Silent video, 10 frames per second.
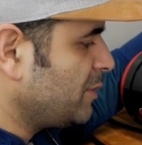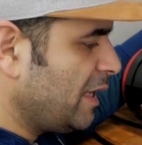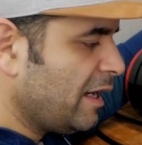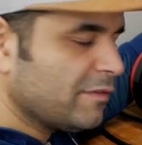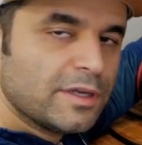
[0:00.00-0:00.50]
we
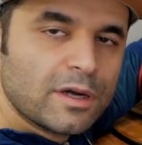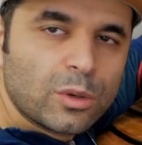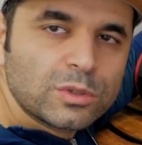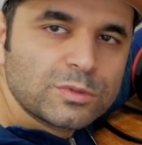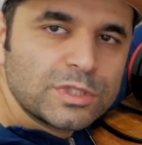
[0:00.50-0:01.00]
have a
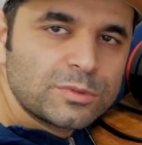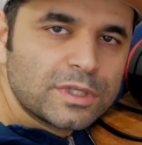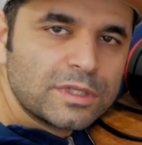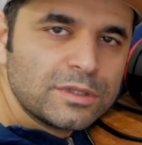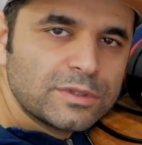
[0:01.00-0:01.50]
hose which
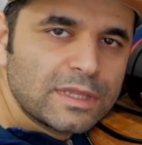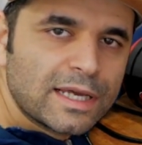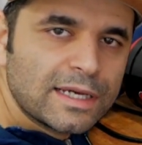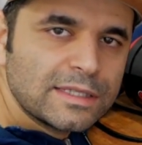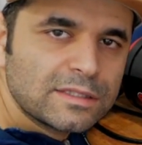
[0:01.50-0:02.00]
we can
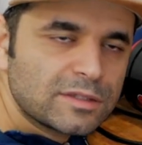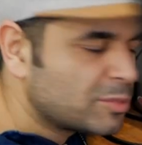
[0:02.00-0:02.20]
utilize on